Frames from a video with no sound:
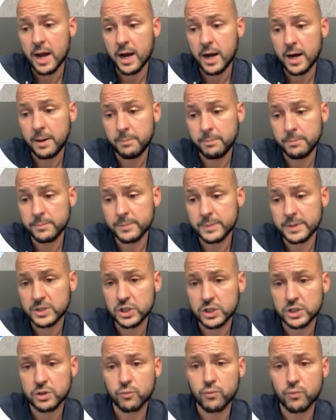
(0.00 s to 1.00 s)
It's
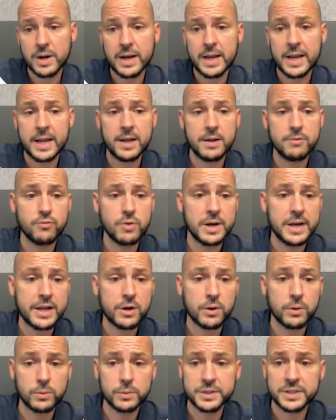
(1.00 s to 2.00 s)
just a really,
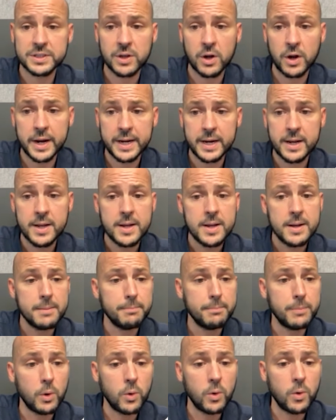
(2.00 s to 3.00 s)
really cool design.
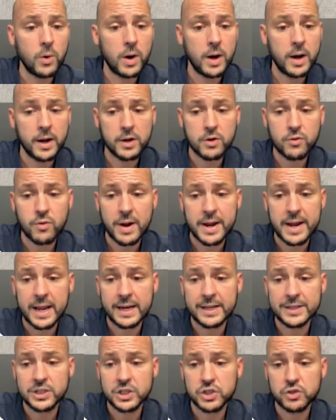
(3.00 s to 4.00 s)
More great
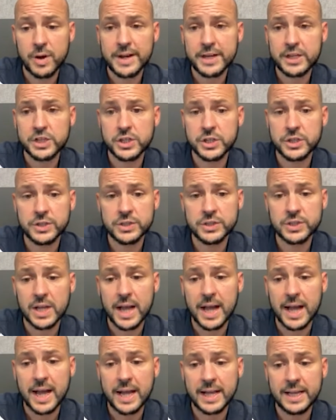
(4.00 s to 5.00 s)
illustrations,
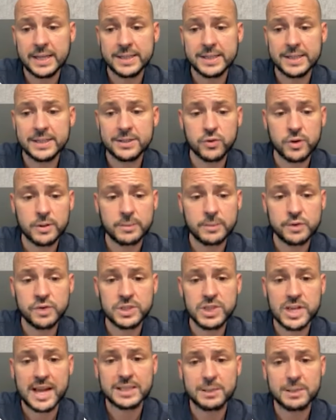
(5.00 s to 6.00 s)

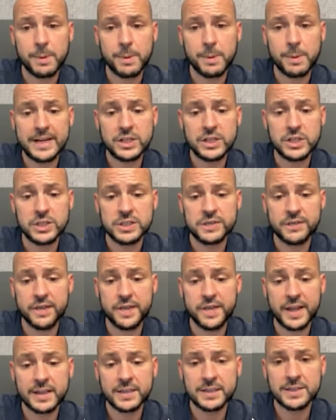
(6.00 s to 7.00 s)
descriptions and explanations for
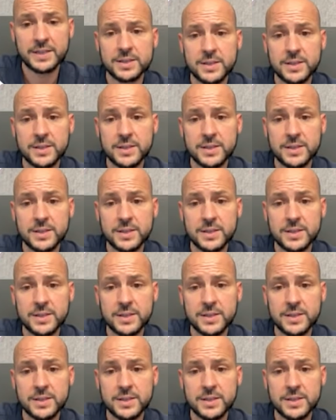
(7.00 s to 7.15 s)
things.